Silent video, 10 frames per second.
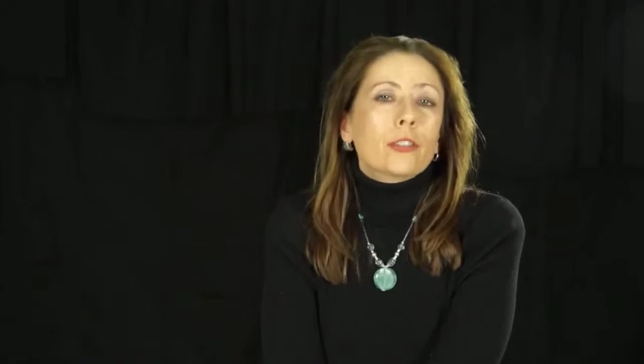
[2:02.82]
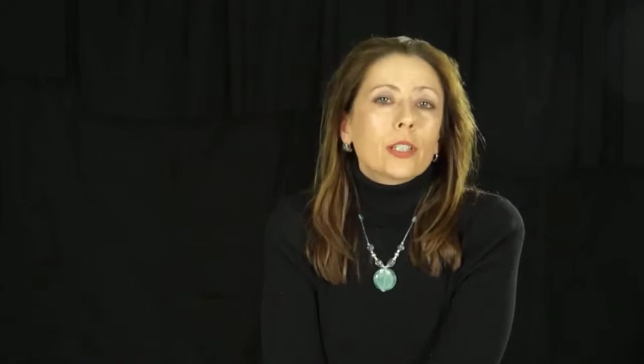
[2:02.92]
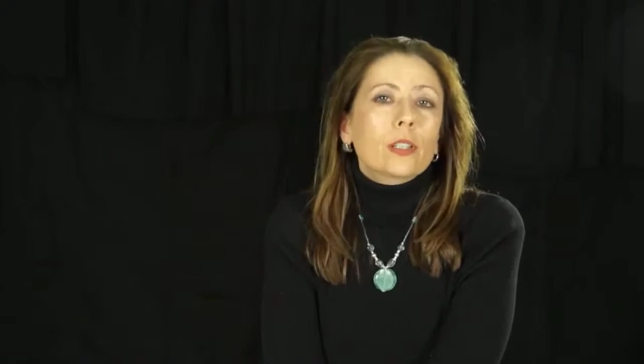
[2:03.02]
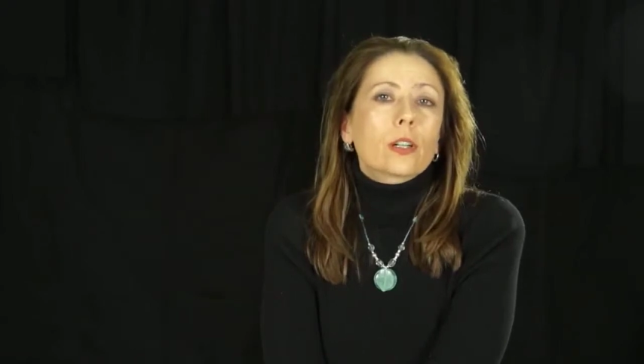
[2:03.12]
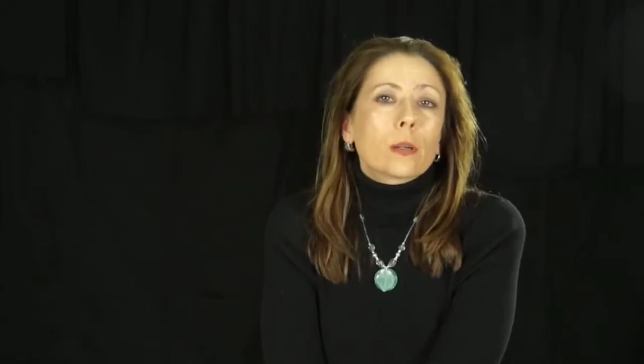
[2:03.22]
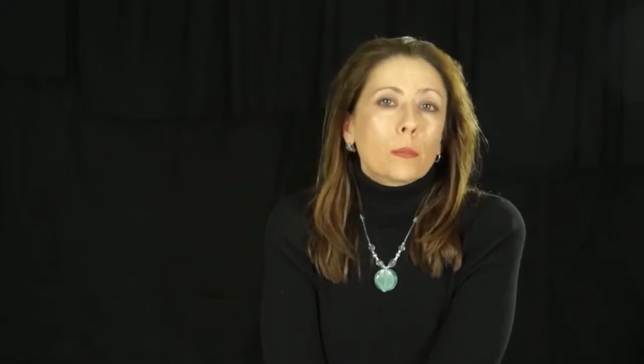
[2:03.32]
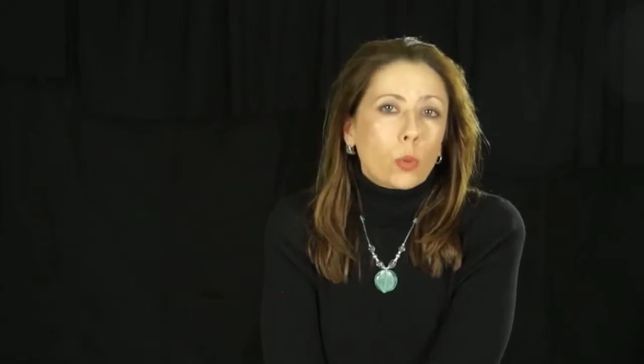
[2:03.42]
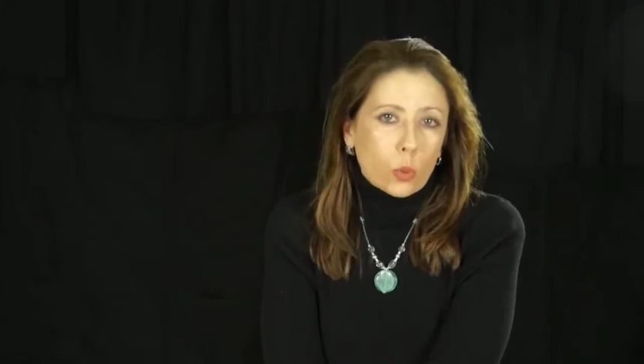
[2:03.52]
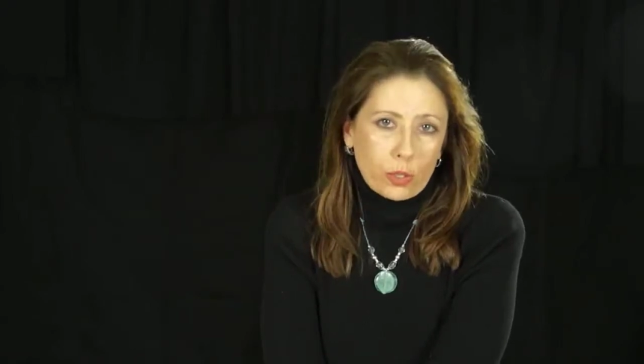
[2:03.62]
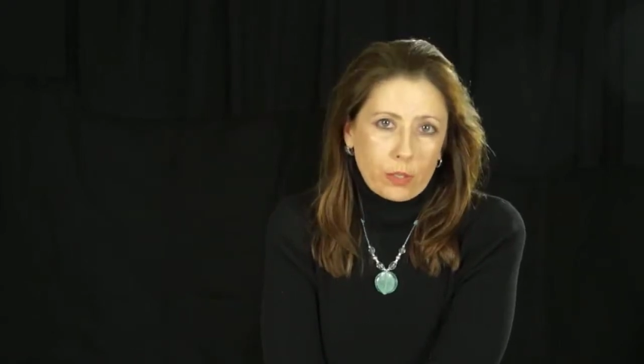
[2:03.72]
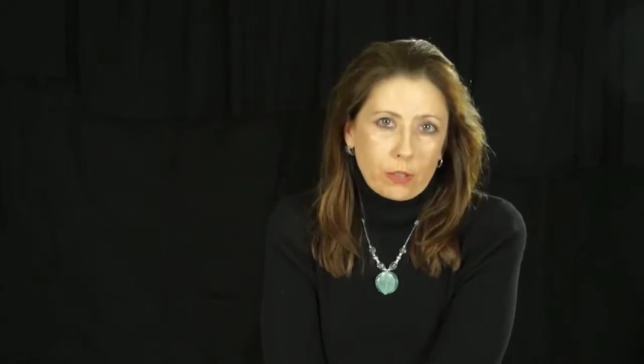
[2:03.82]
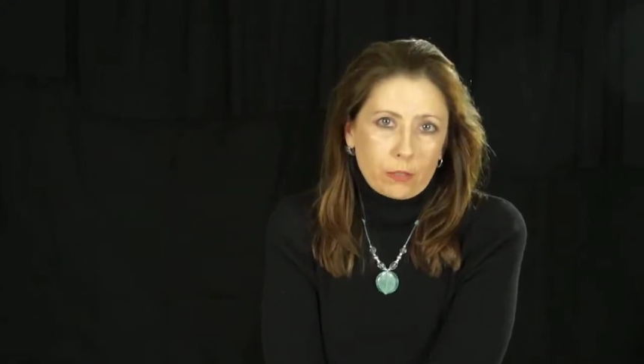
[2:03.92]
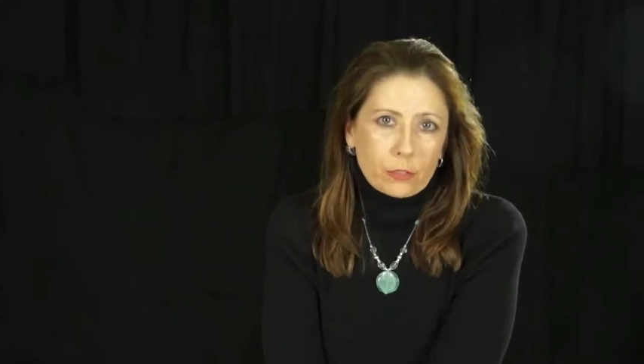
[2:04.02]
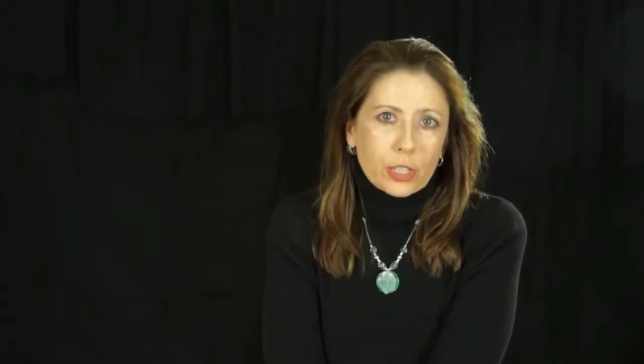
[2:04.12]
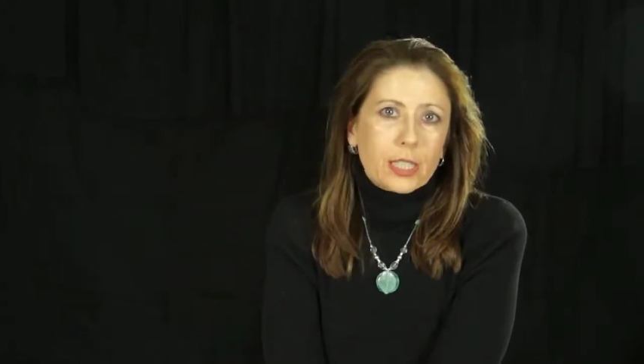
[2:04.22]
feel are important
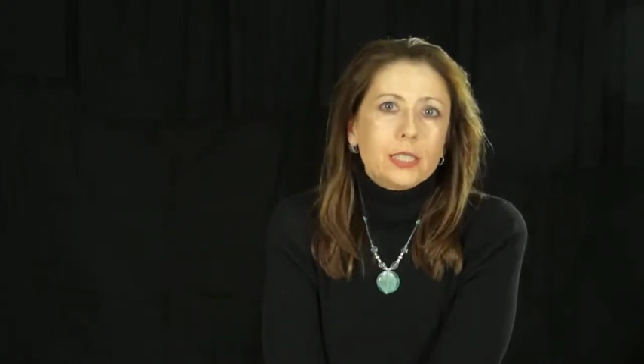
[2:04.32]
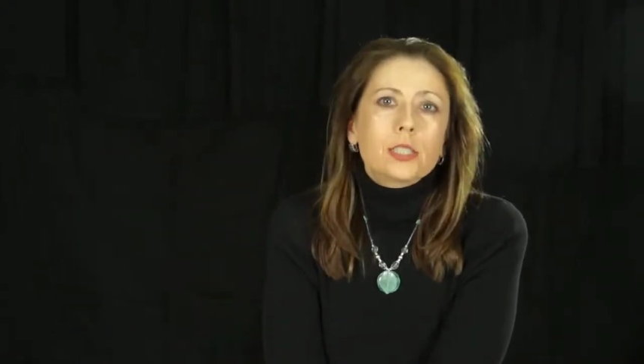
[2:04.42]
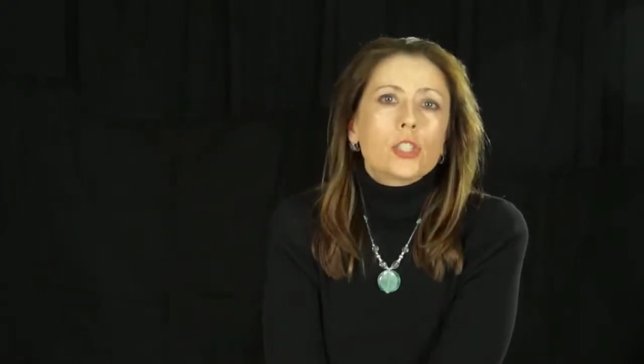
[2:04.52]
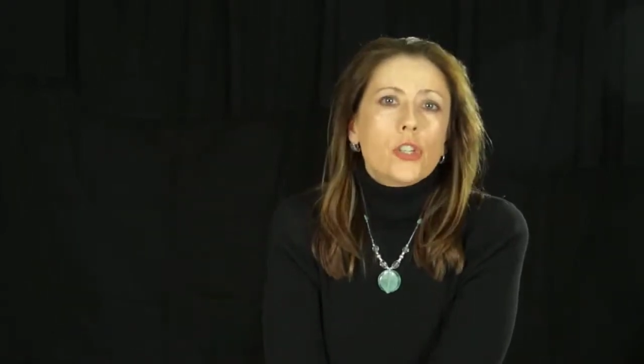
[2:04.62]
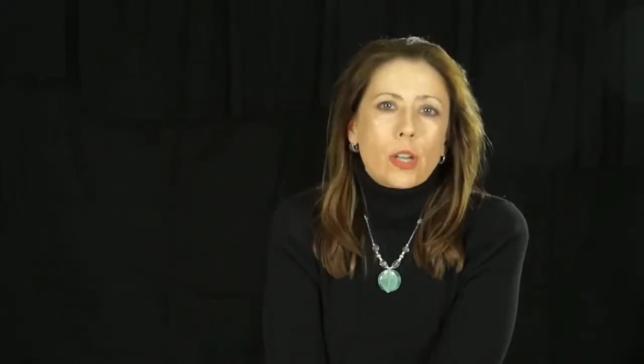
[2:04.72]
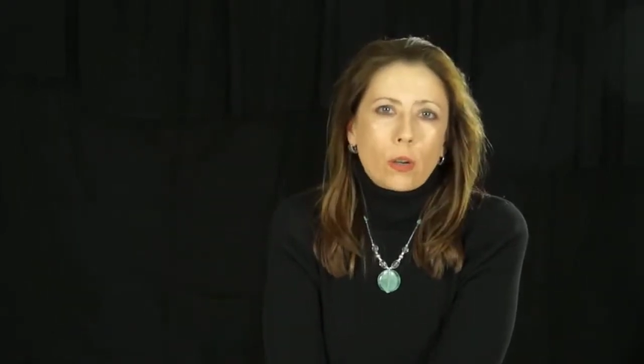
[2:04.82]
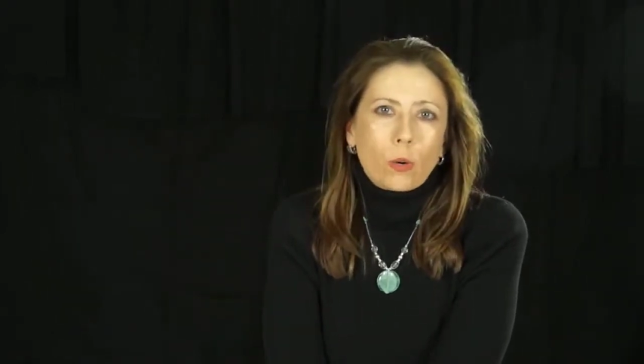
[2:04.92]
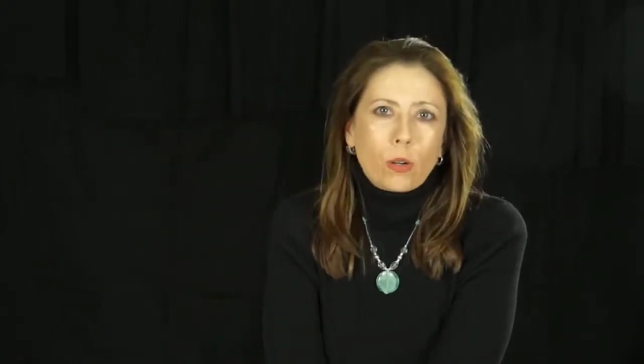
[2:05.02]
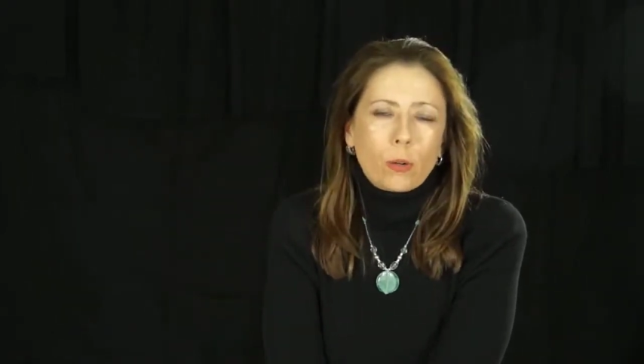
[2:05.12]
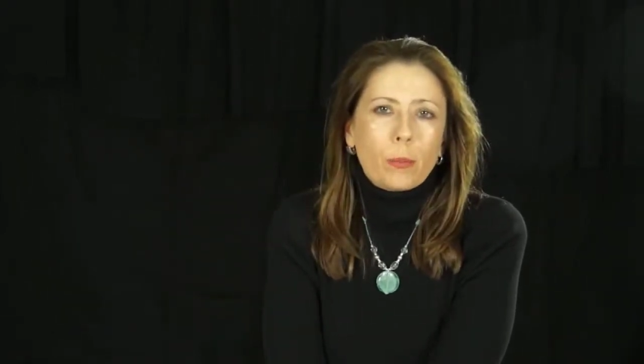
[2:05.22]
for kids to know